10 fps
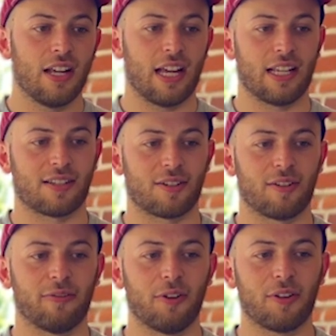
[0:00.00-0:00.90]
And so the
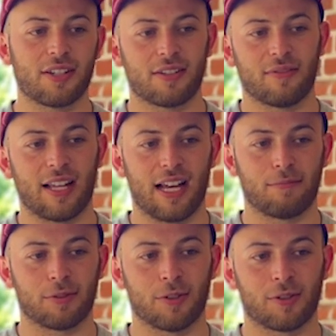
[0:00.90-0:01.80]
focus of that
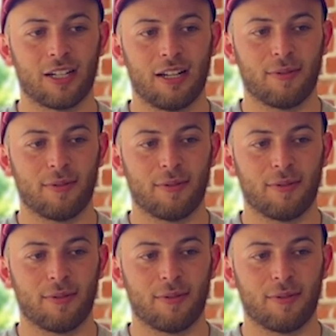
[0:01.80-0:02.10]
program